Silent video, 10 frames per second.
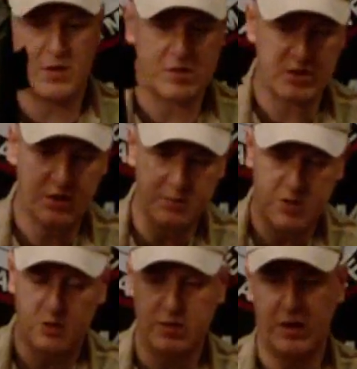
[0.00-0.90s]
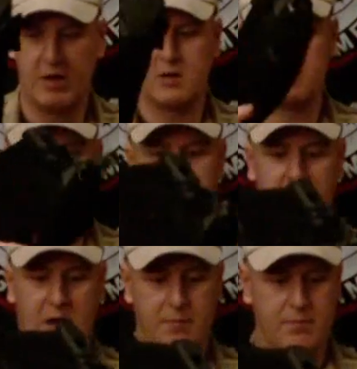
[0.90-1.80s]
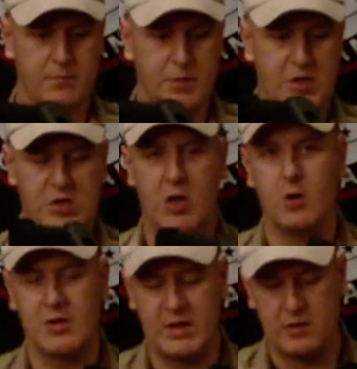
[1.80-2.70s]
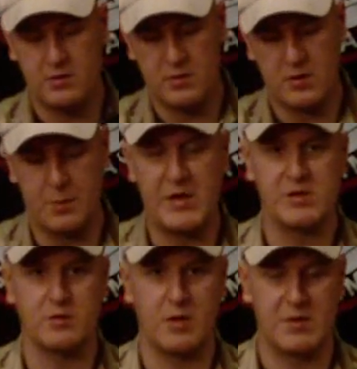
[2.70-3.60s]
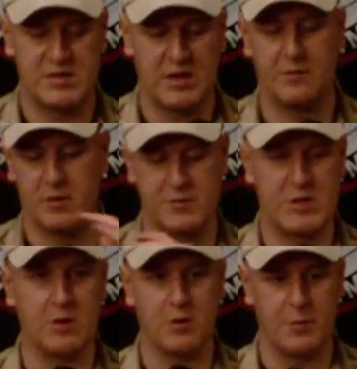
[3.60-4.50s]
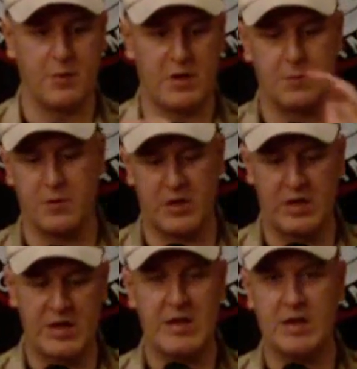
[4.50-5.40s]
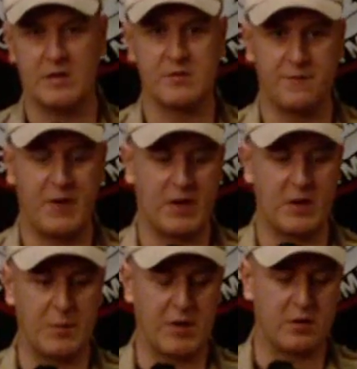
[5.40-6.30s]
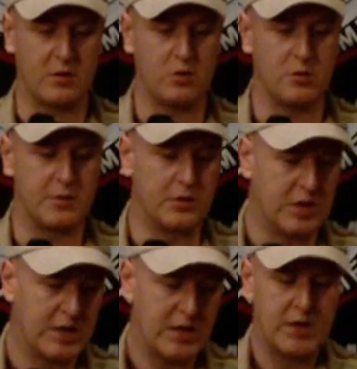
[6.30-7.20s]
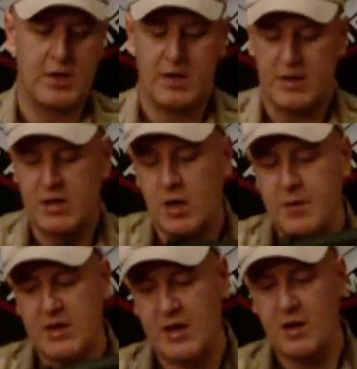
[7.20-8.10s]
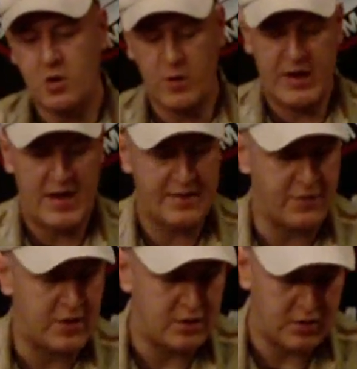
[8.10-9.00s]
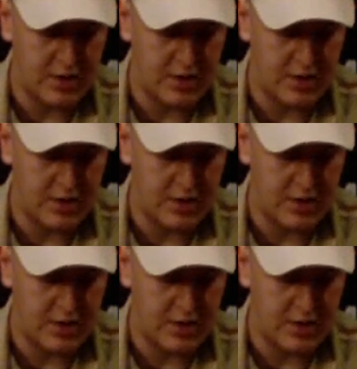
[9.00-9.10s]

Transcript: you actually come to holding it, because you're holding the pistol grip itself and obviously not the bulky body, it doesn't feel any bigger than normal. They are quite heavy.